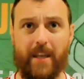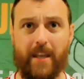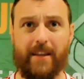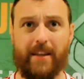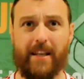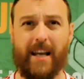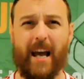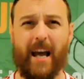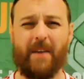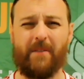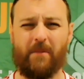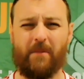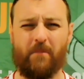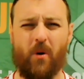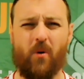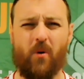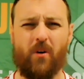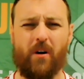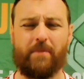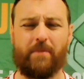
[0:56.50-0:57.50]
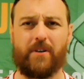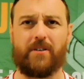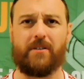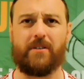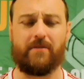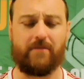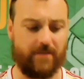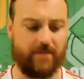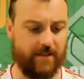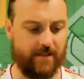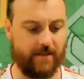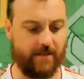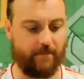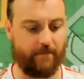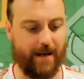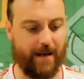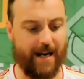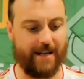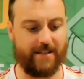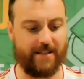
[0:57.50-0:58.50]
in the game, they had more opportunities
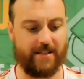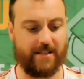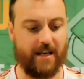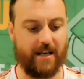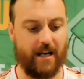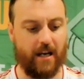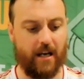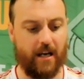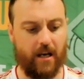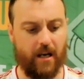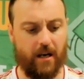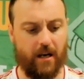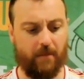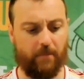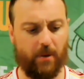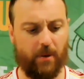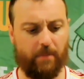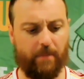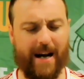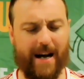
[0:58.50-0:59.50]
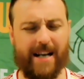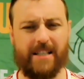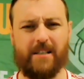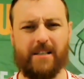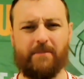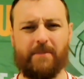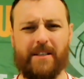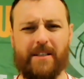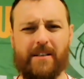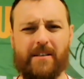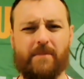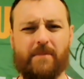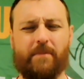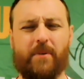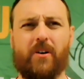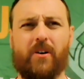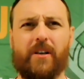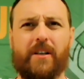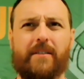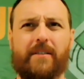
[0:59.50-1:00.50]
than Pats. But Pats will be
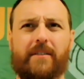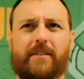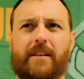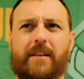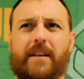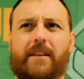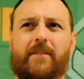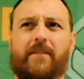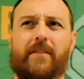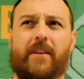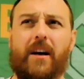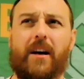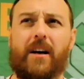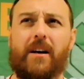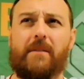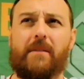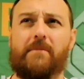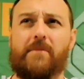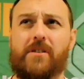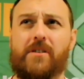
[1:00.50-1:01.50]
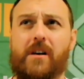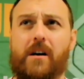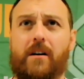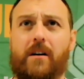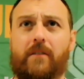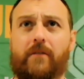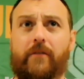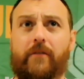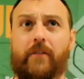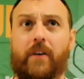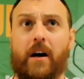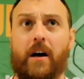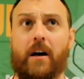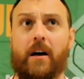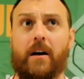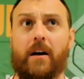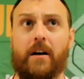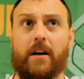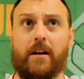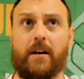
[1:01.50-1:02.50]
disappointed in terms of
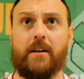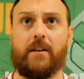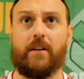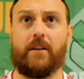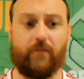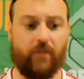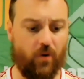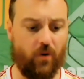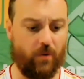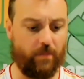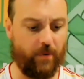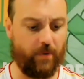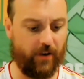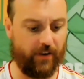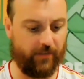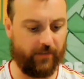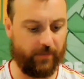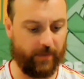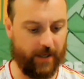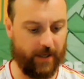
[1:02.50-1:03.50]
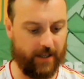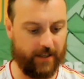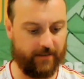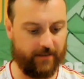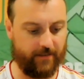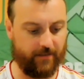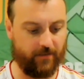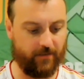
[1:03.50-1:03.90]
the 4 points behind to